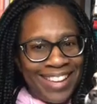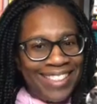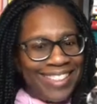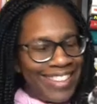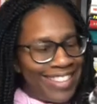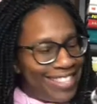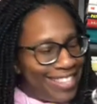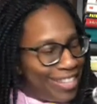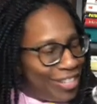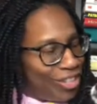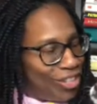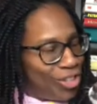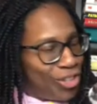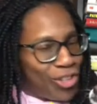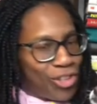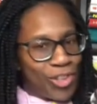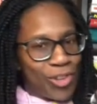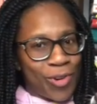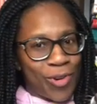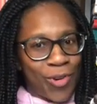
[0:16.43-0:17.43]
This is
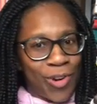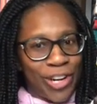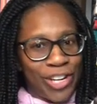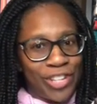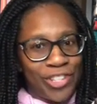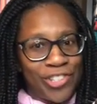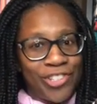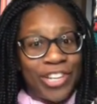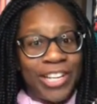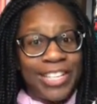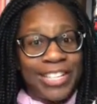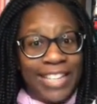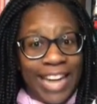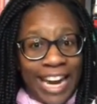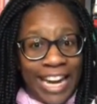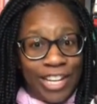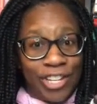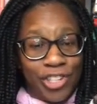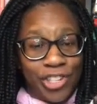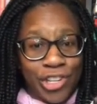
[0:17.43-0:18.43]
George
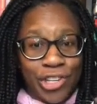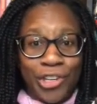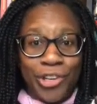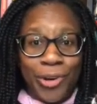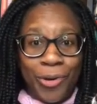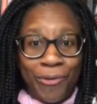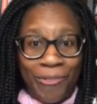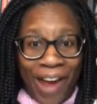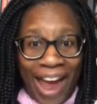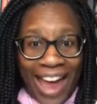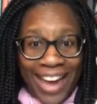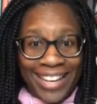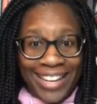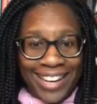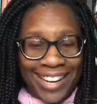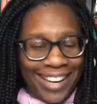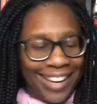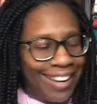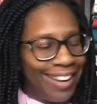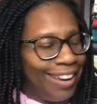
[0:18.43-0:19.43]
Danger
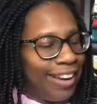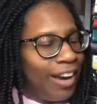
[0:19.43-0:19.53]
Radke.